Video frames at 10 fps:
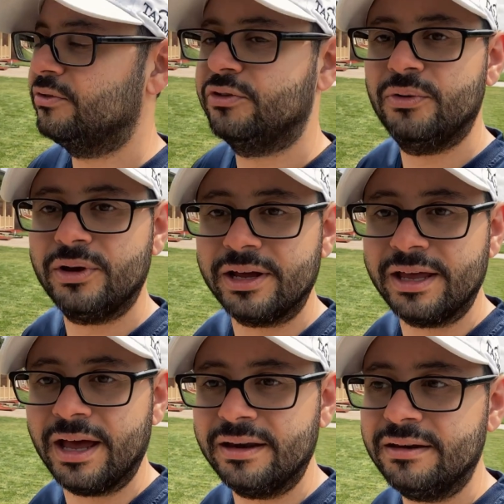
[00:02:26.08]
Do it
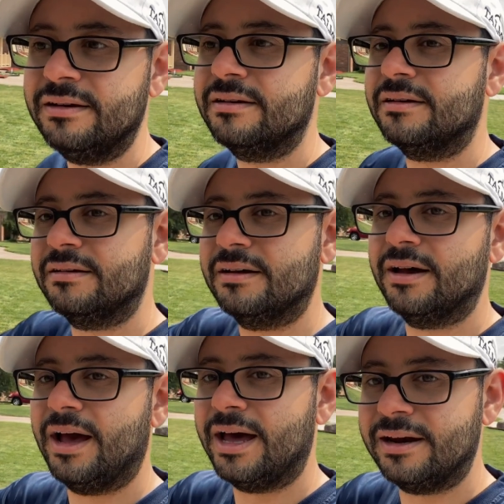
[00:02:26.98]
again,
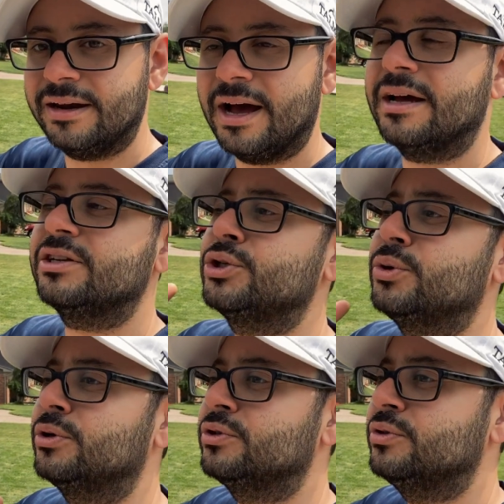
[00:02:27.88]
add a notch
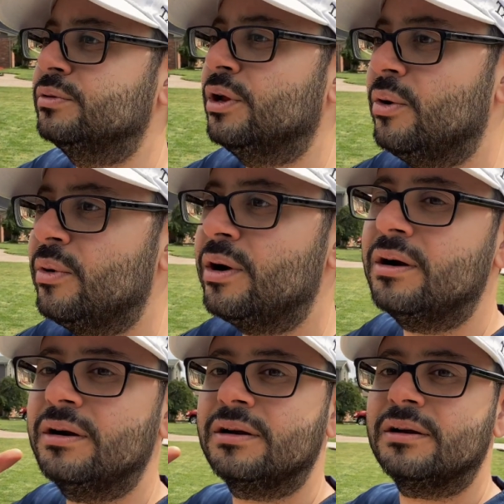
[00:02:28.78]
or 2
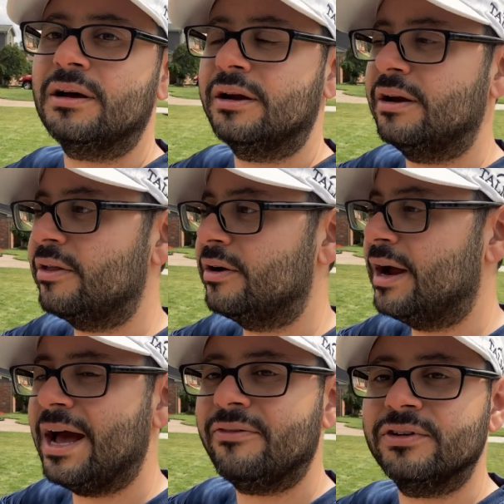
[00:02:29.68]
lower, cut another
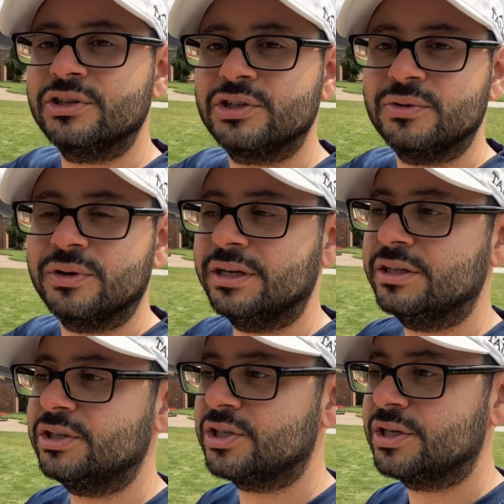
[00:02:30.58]
1/2 inch to 1 inch,